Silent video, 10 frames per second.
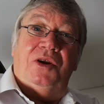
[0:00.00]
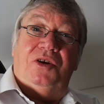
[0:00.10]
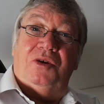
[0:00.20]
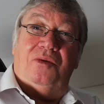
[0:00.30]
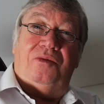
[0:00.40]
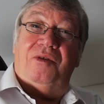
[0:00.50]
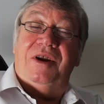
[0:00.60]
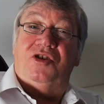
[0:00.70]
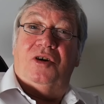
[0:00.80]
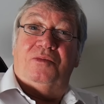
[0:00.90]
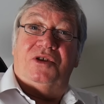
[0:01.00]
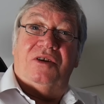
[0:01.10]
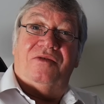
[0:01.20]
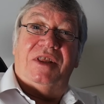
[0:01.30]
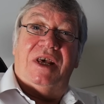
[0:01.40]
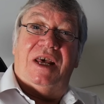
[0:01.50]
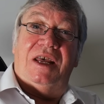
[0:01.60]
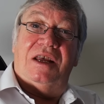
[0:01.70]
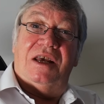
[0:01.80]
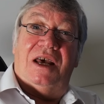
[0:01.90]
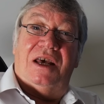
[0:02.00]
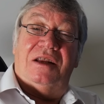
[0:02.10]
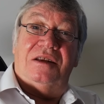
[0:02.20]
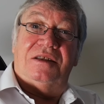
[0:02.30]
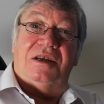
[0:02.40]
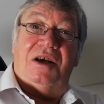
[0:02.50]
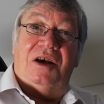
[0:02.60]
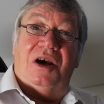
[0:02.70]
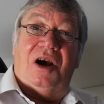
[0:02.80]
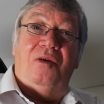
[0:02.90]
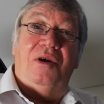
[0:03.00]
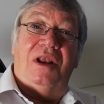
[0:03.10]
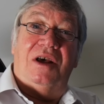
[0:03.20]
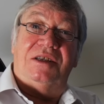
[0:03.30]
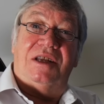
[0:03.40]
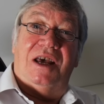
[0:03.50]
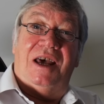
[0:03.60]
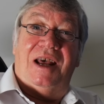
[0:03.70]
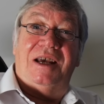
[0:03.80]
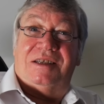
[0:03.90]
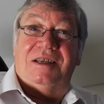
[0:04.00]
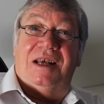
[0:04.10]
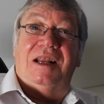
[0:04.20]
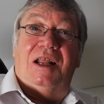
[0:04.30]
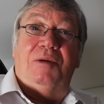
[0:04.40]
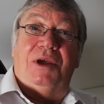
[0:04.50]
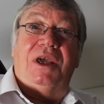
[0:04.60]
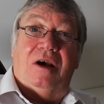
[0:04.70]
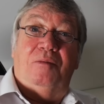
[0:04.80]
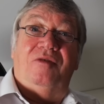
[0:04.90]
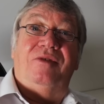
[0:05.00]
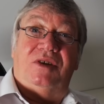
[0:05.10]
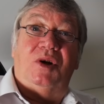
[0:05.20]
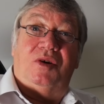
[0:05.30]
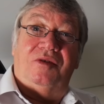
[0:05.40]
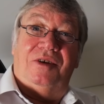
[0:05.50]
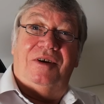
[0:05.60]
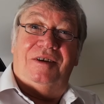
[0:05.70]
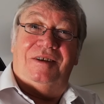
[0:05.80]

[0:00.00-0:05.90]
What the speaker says: do 3 jobs over there, and I realized I had accidentally become a photographer.